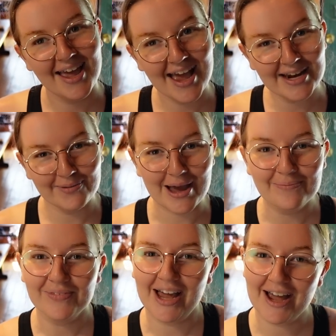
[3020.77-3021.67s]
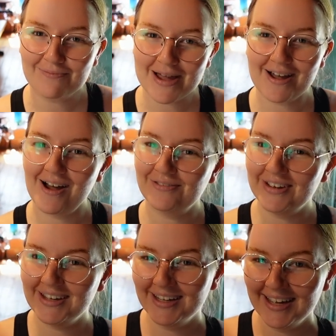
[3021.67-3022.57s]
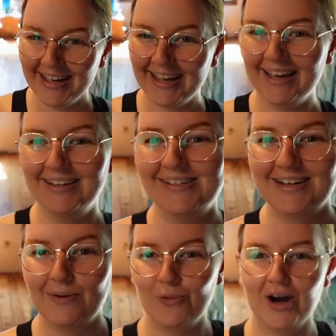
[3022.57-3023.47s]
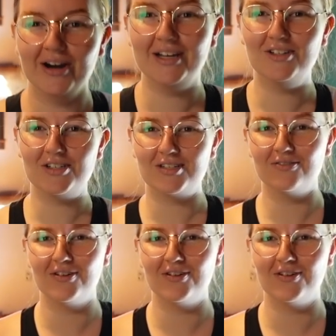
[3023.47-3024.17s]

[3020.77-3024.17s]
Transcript: Anyway, I have my coffee and I'm wearing just a